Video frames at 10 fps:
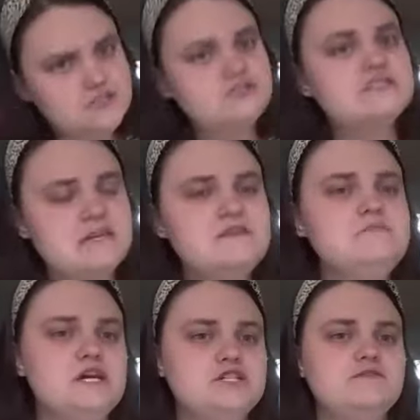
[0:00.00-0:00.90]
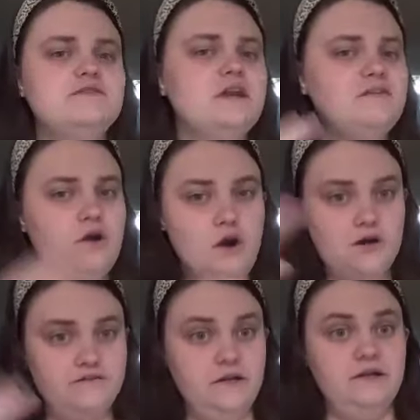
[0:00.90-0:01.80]
extra safety measure for any of our
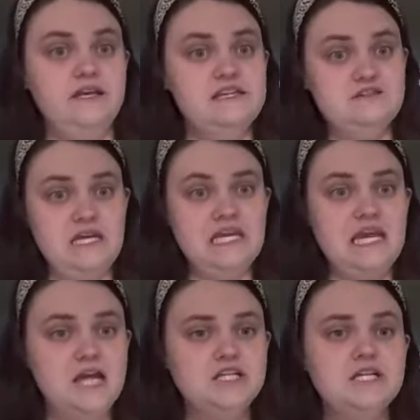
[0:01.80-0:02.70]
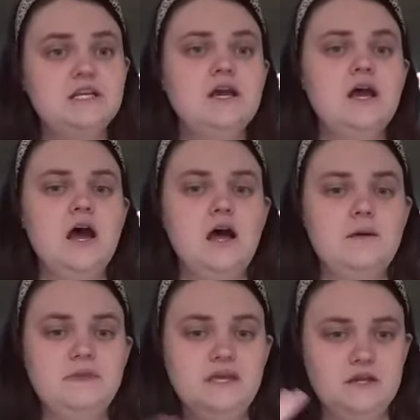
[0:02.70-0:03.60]
hard of hearing kids so they can catch it.
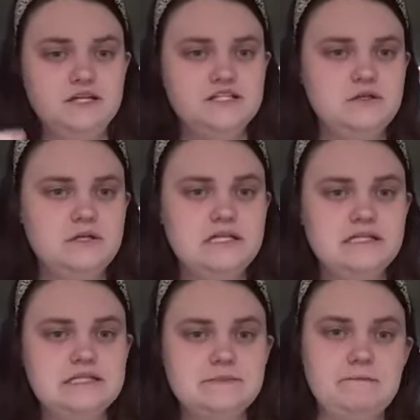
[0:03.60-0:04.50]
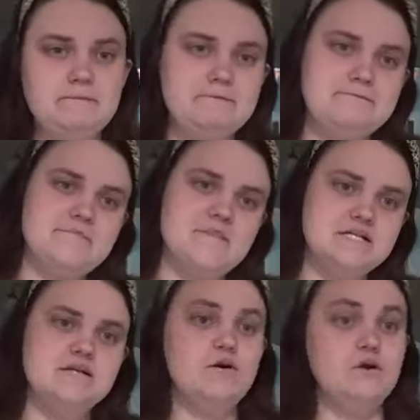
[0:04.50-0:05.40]
Um, hearing students
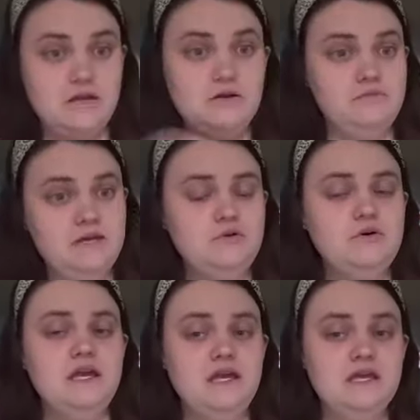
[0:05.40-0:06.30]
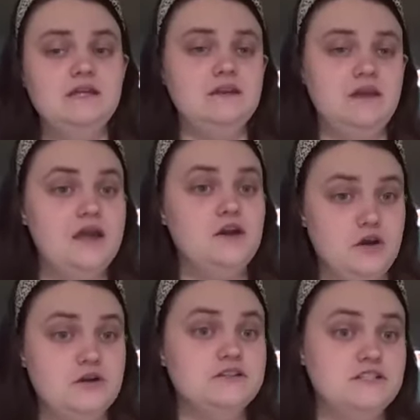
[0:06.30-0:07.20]
or hearing people, it kind of
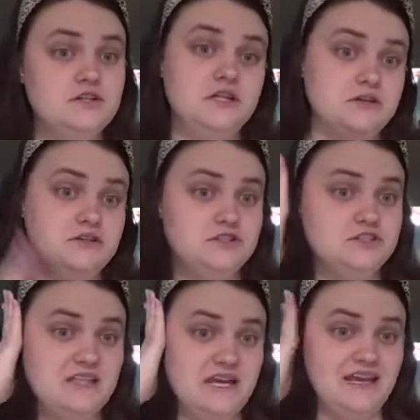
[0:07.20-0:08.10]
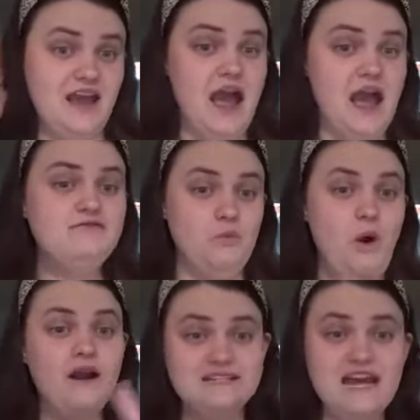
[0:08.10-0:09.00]
hurts your ears. You're just like, I've
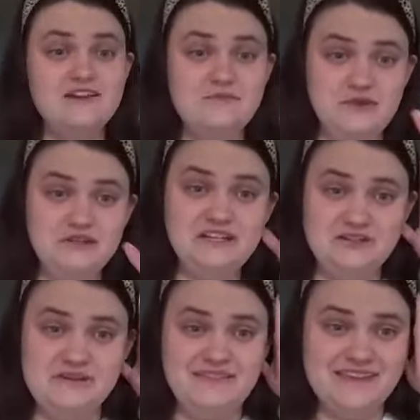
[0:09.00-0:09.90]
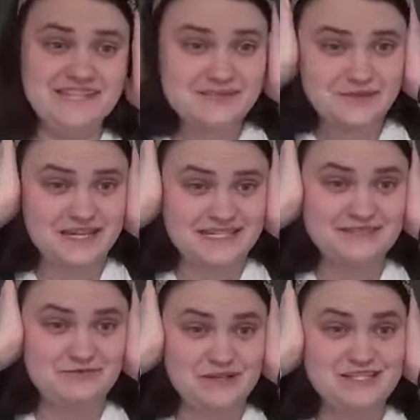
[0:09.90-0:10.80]
walked out of the building doing this because
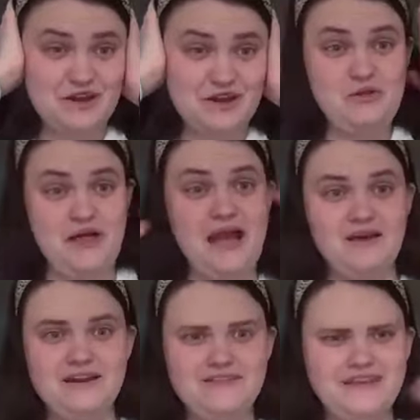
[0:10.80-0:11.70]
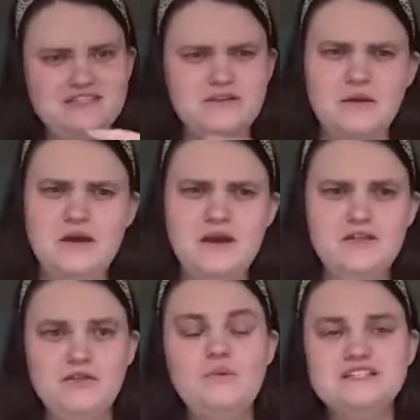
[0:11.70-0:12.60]
it's been so loud. And the kids are like,
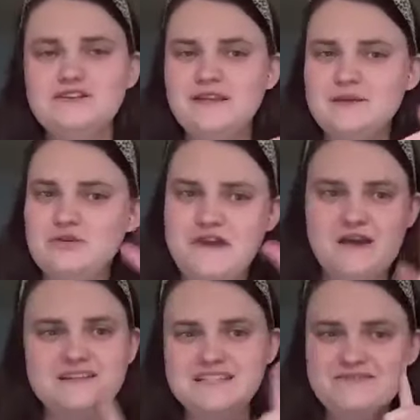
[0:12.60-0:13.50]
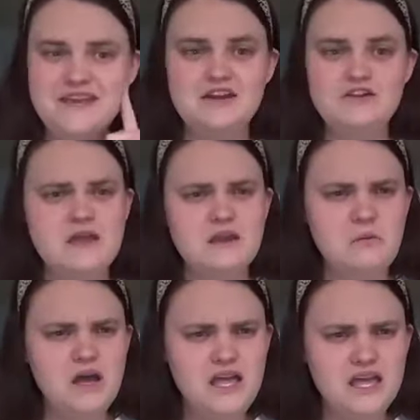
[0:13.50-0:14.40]
the ones that are like profoundly deaf can't hear, they're like,
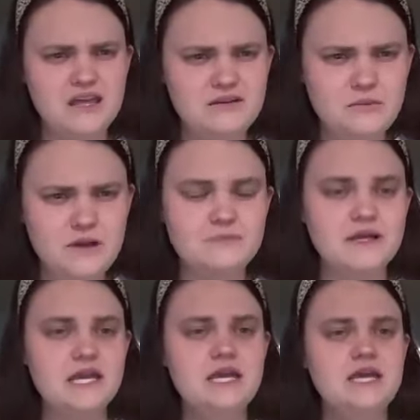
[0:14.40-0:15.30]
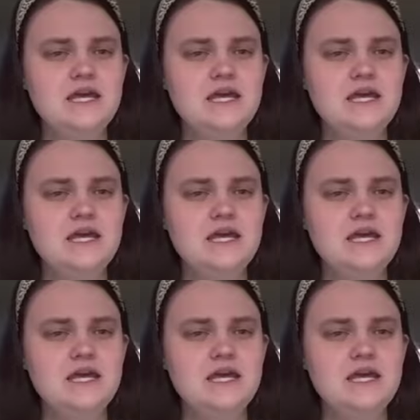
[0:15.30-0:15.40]
what? What? I'm like,